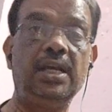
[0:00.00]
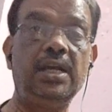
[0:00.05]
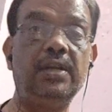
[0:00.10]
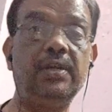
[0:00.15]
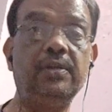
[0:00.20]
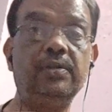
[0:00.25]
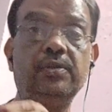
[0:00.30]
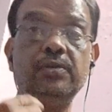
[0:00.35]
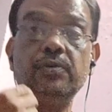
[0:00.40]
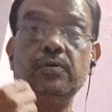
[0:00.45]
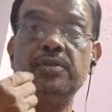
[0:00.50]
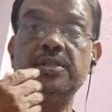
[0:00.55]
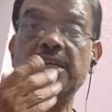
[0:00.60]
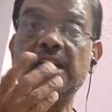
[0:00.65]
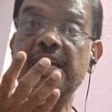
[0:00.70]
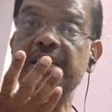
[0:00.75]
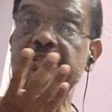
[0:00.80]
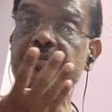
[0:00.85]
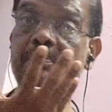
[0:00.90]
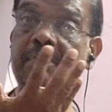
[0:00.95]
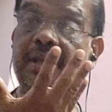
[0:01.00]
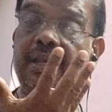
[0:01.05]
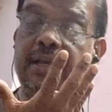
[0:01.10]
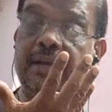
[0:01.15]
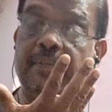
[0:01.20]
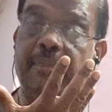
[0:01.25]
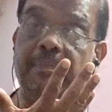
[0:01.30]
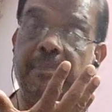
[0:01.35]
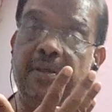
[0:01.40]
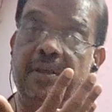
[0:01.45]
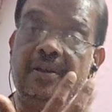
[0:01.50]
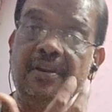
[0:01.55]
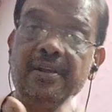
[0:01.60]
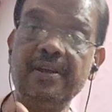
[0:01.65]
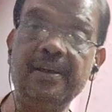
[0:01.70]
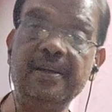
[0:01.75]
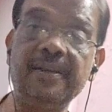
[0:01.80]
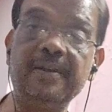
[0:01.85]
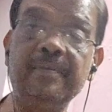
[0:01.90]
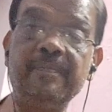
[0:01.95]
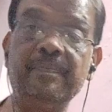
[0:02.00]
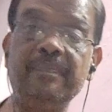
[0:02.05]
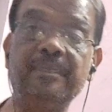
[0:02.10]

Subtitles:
It is used as makeup mirror.